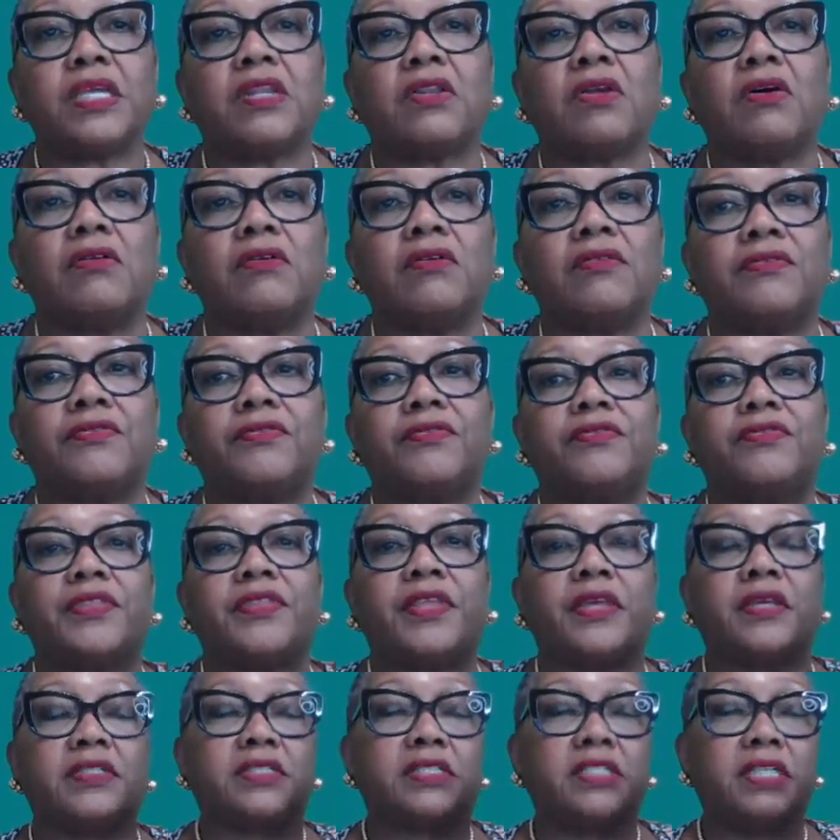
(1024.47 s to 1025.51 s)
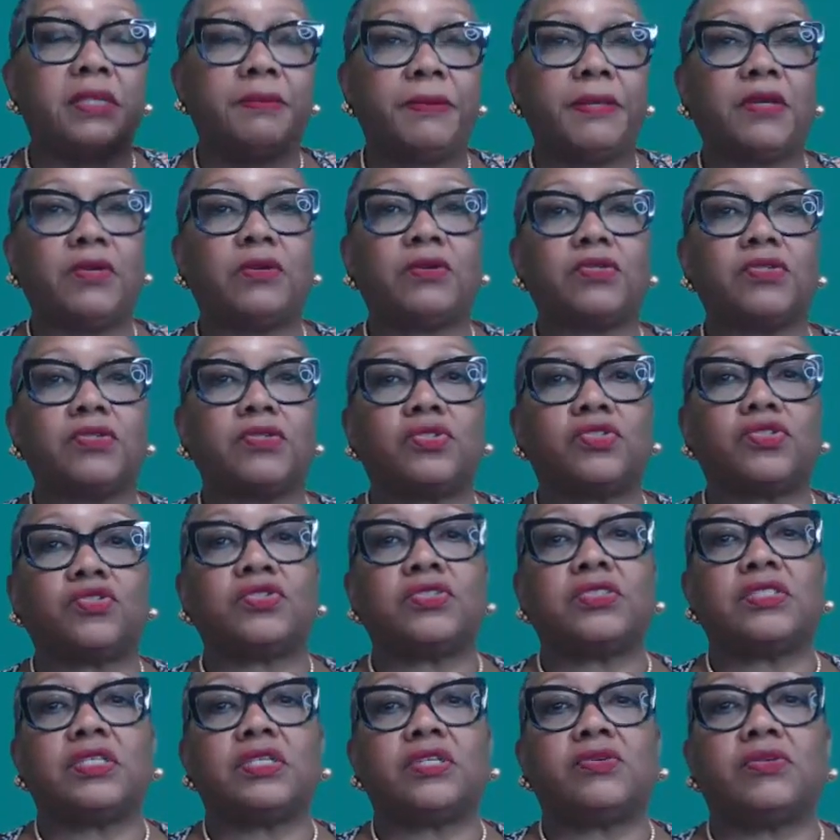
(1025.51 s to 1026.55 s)
of their typical Social
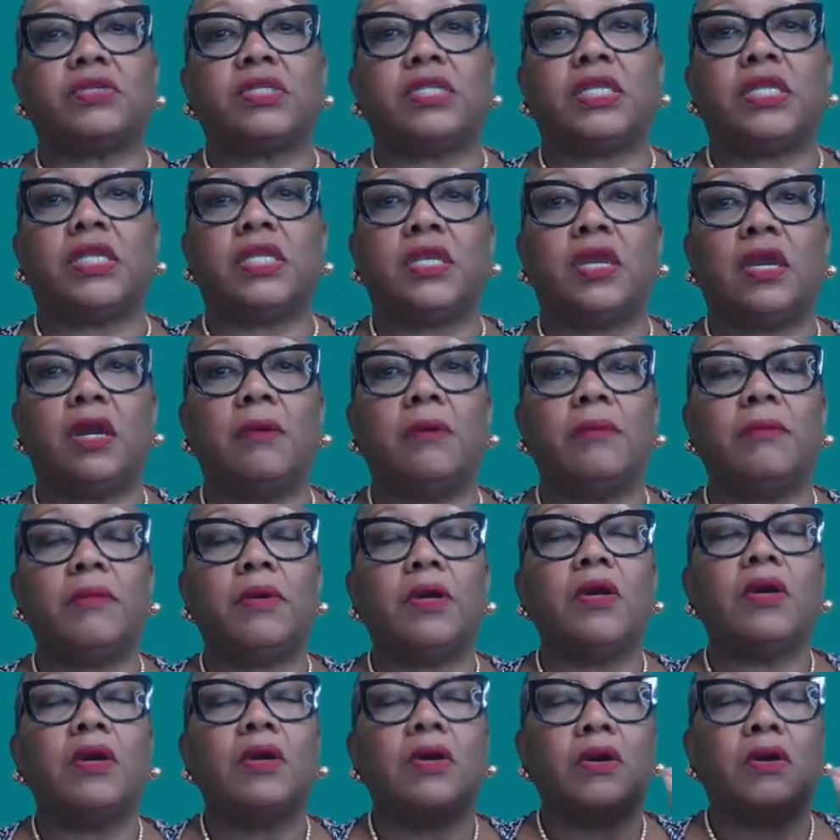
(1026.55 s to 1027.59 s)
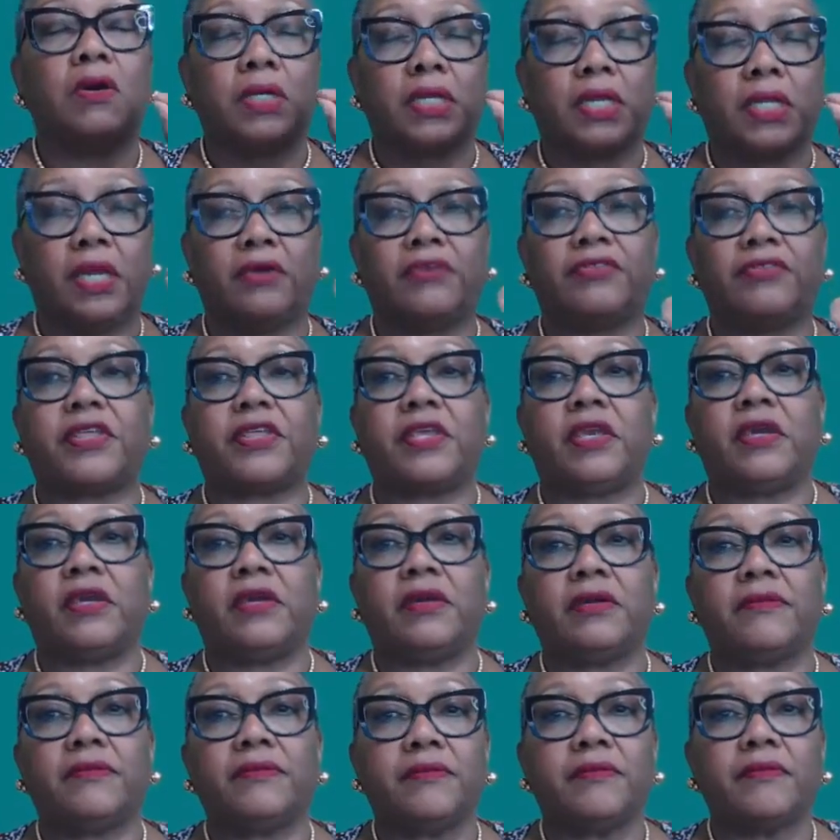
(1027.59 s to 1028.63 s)
Security income on healthcare,
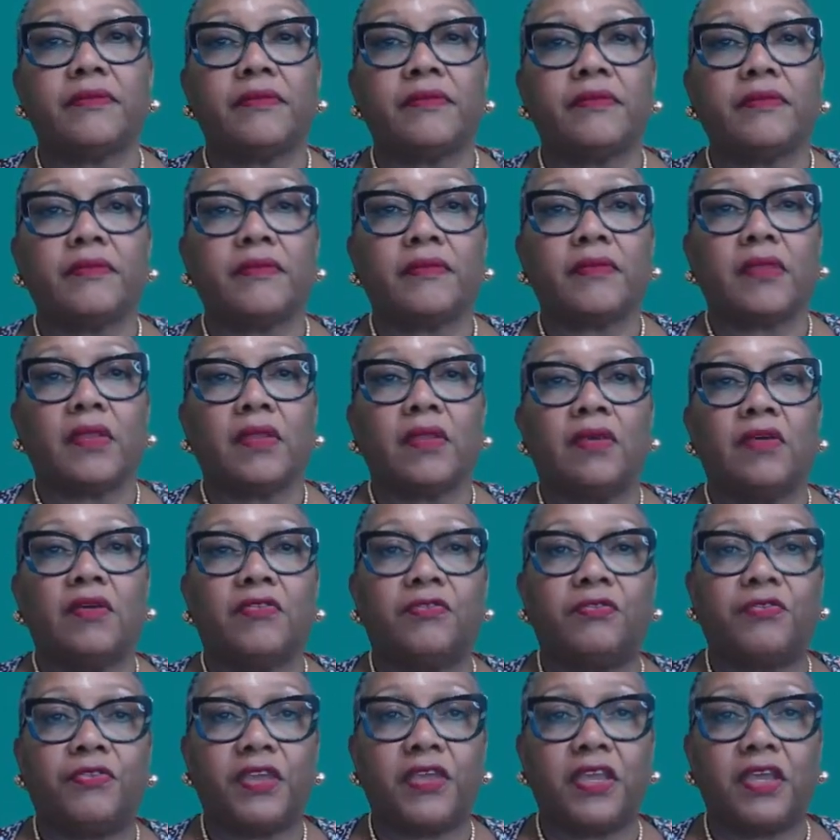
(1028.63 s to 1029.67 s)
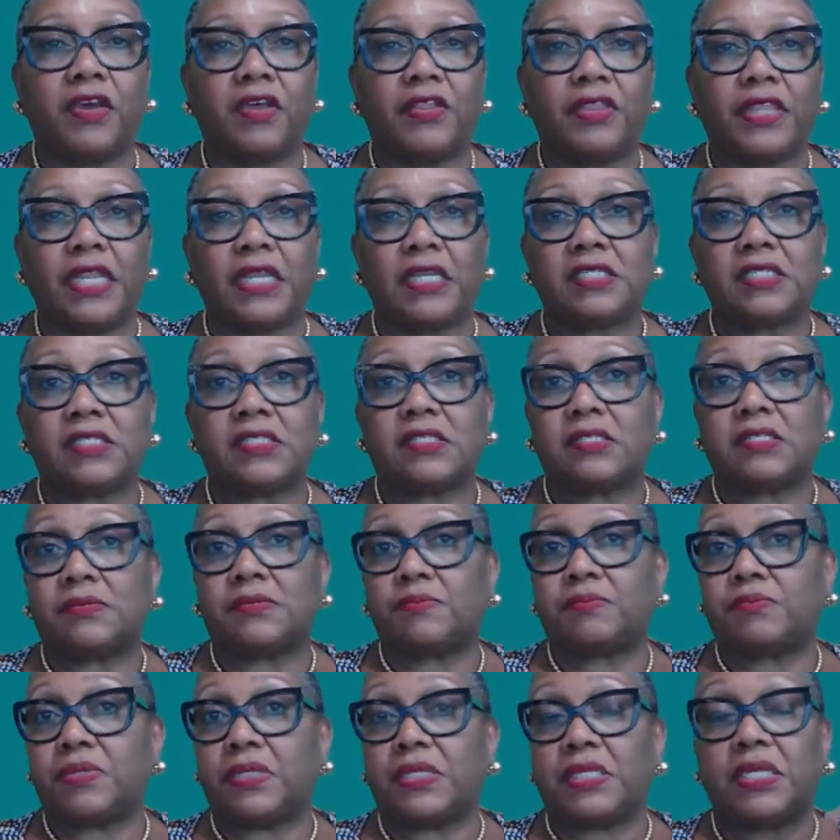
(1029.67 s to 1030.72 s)
a figure that is
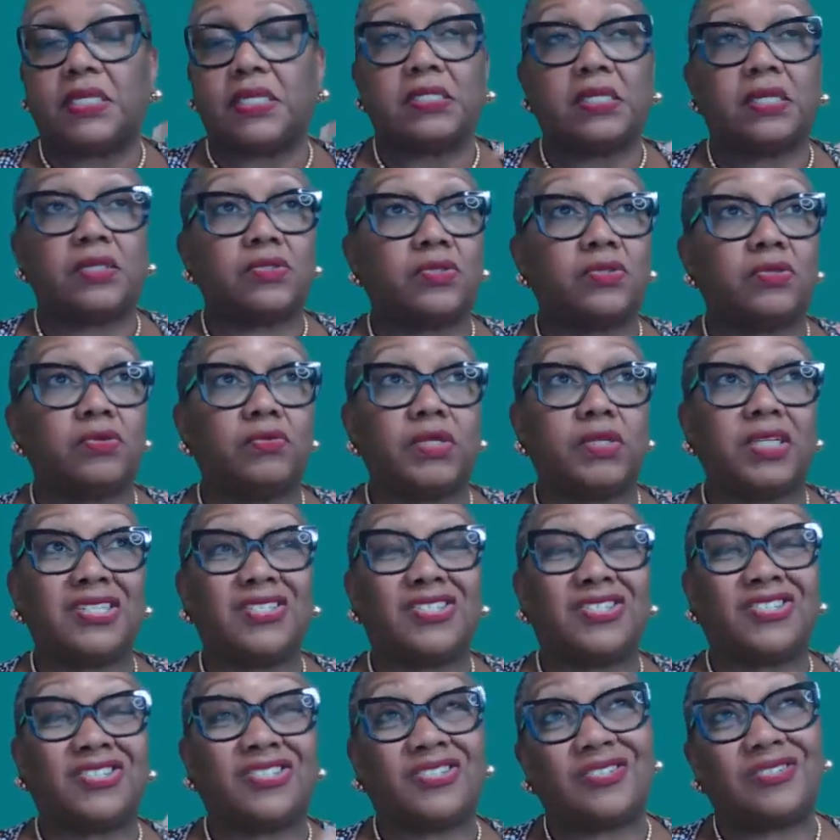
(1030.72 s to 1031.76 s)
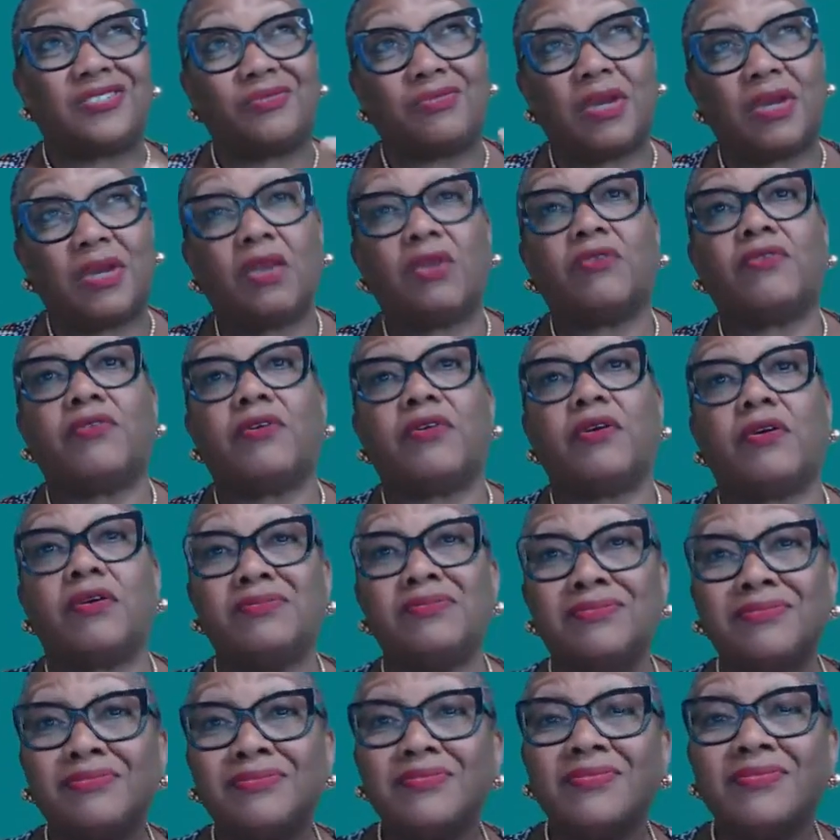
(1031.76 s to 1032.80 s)
predicted to reach well
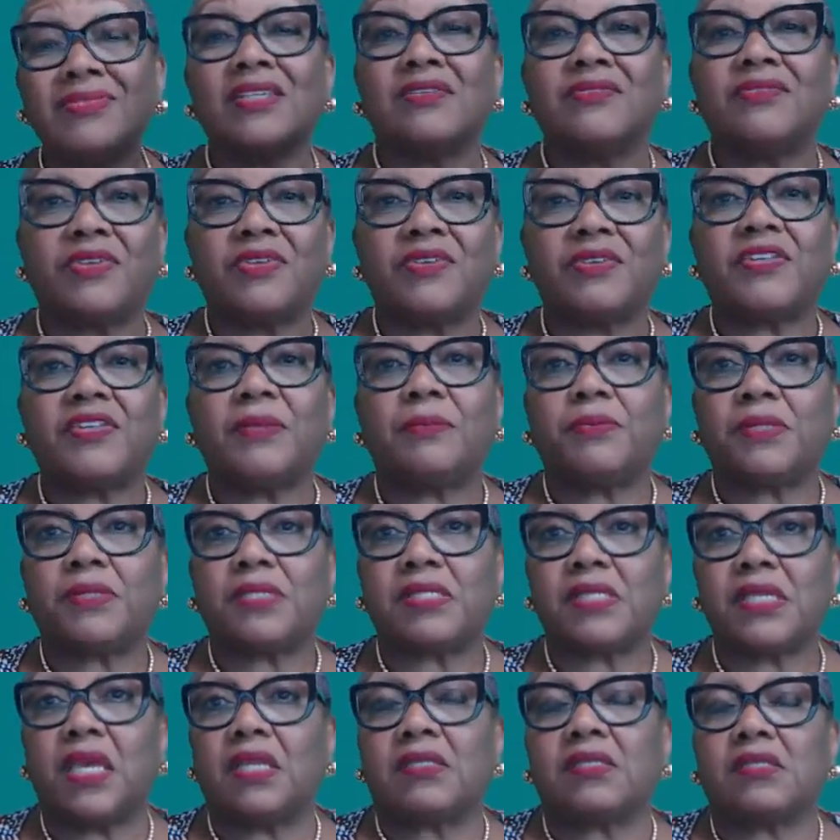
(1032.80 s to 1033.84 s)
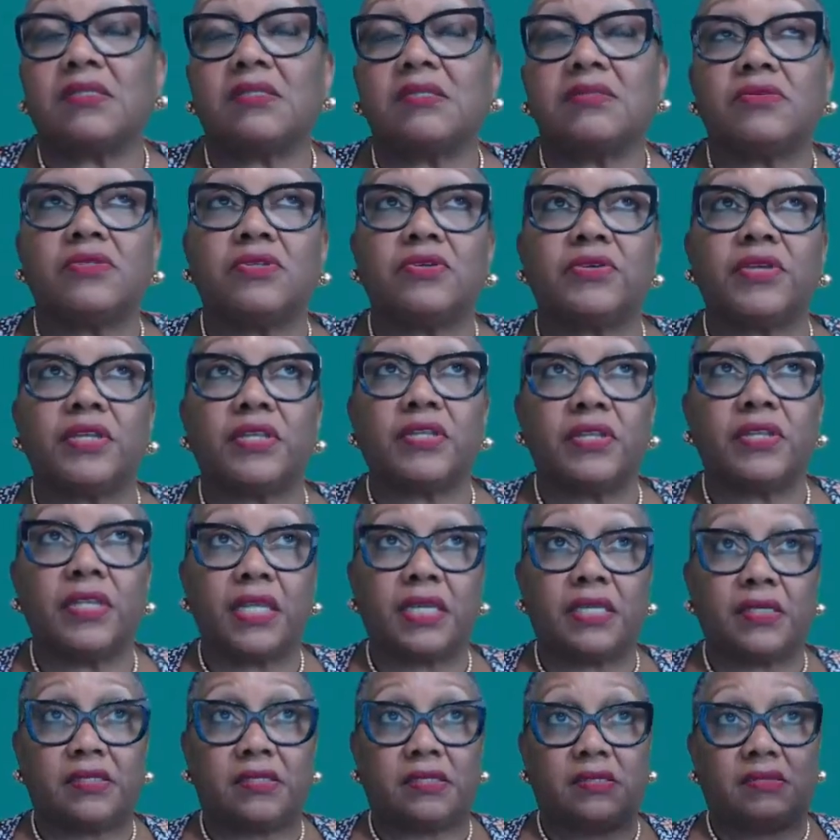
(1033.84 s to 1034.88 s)
over 50% during the
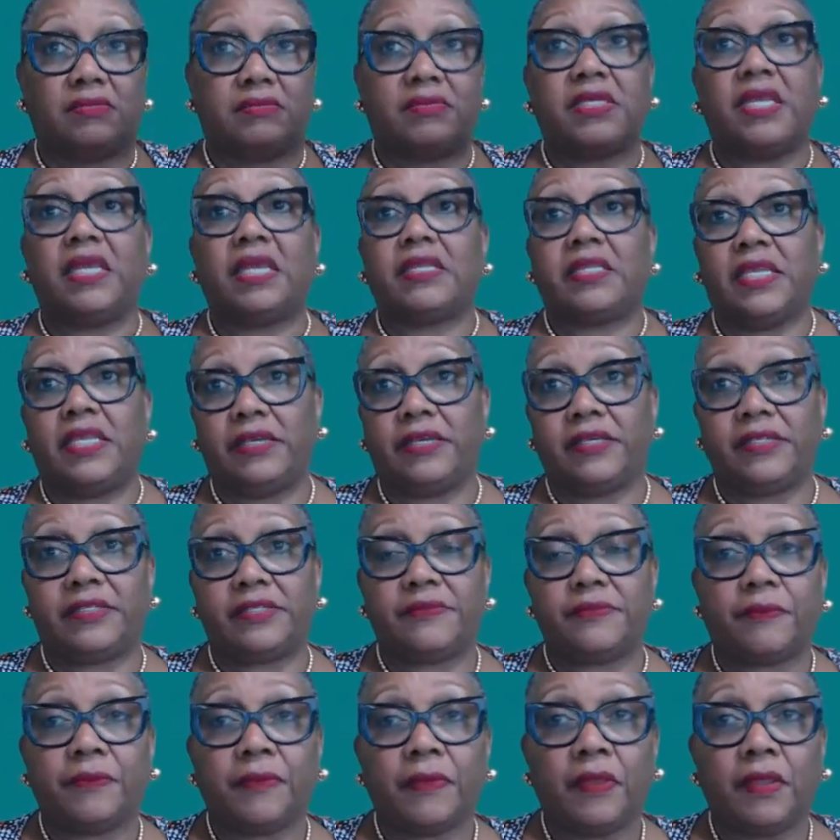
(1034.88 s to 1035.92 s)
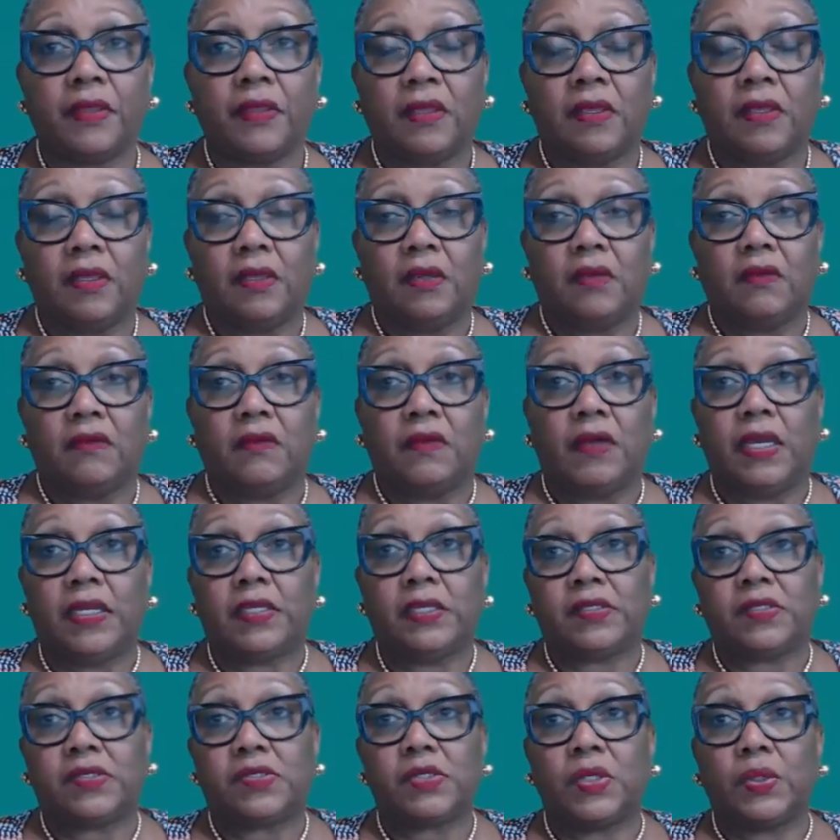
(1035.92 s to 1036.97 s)
next 10 years, right?
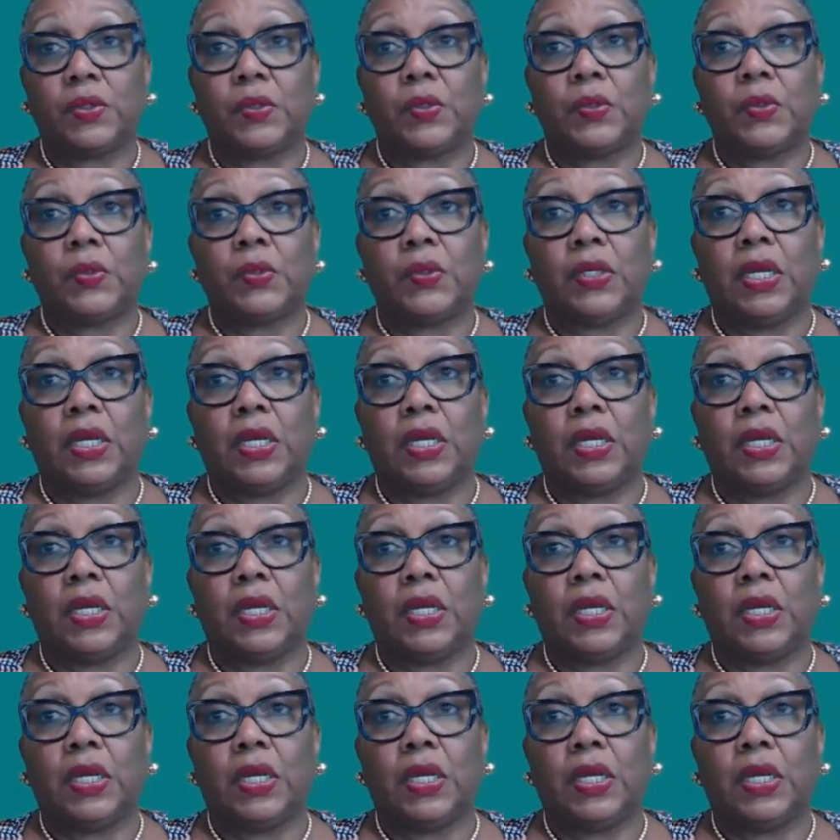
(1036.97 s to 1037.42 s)
So